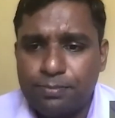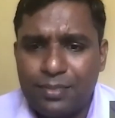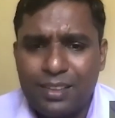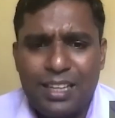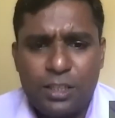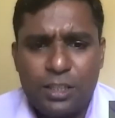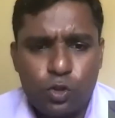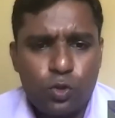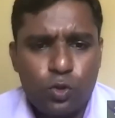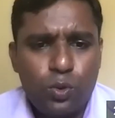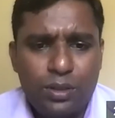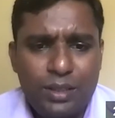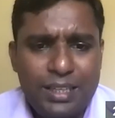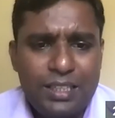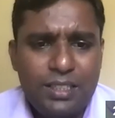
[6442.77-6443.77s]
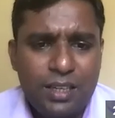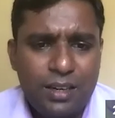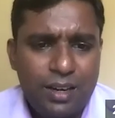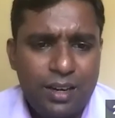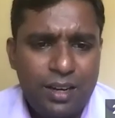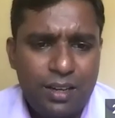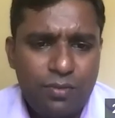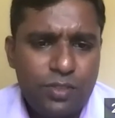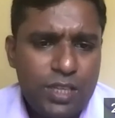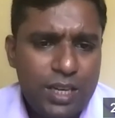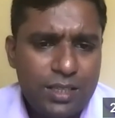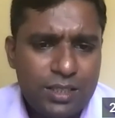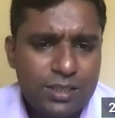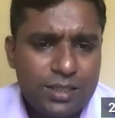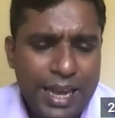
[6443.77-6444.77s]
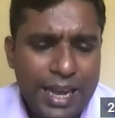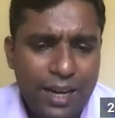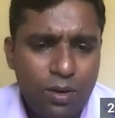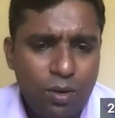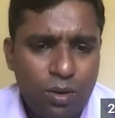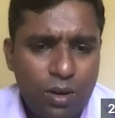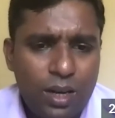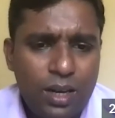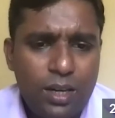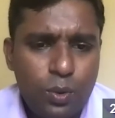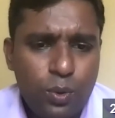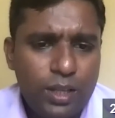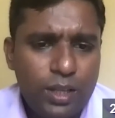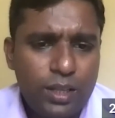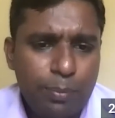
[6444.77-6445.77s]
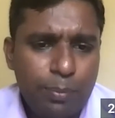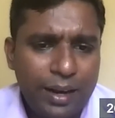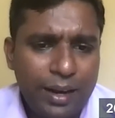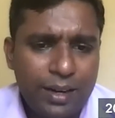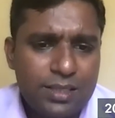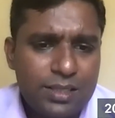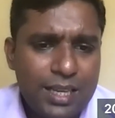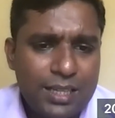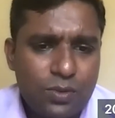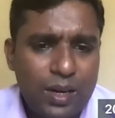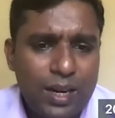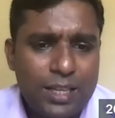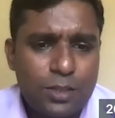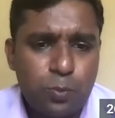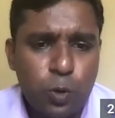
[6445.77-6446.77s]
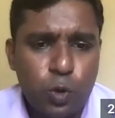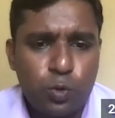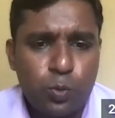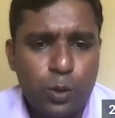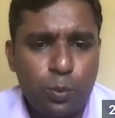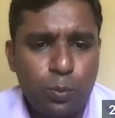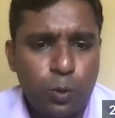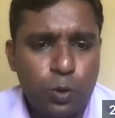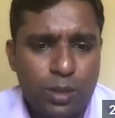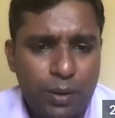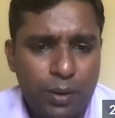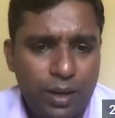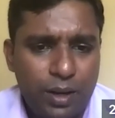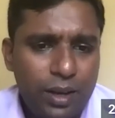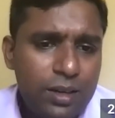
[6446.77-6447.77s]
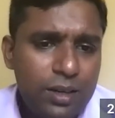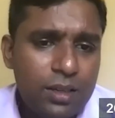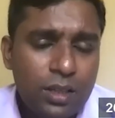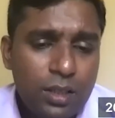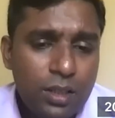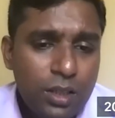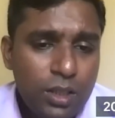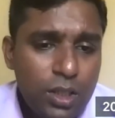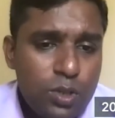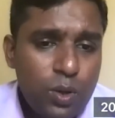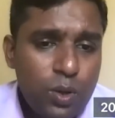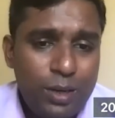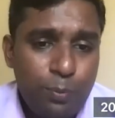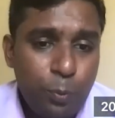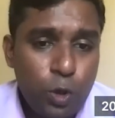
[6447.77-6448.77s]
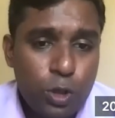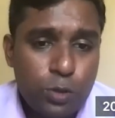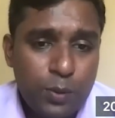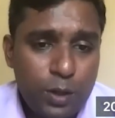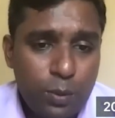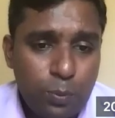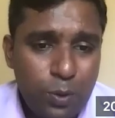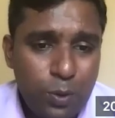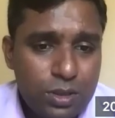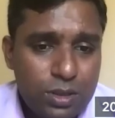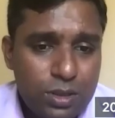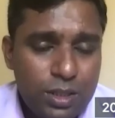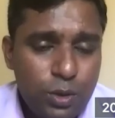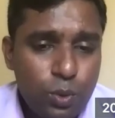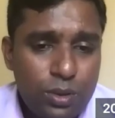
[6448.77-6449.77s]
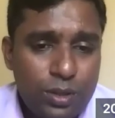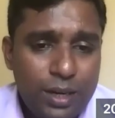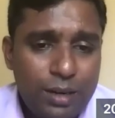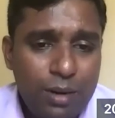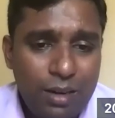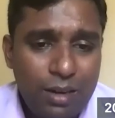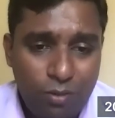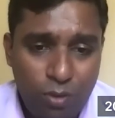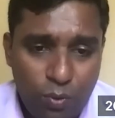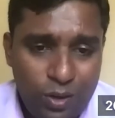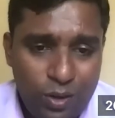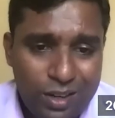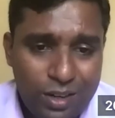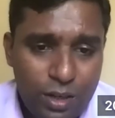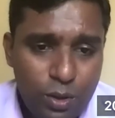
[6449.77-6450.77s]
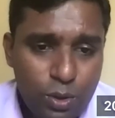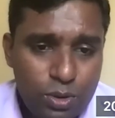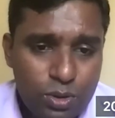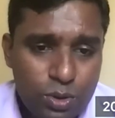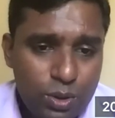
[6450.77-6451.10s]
That's true. Degenerative changes can occur during the pregnancy as well as postmenopausal period. So in postmenopause, the uterine blood flow will reduce.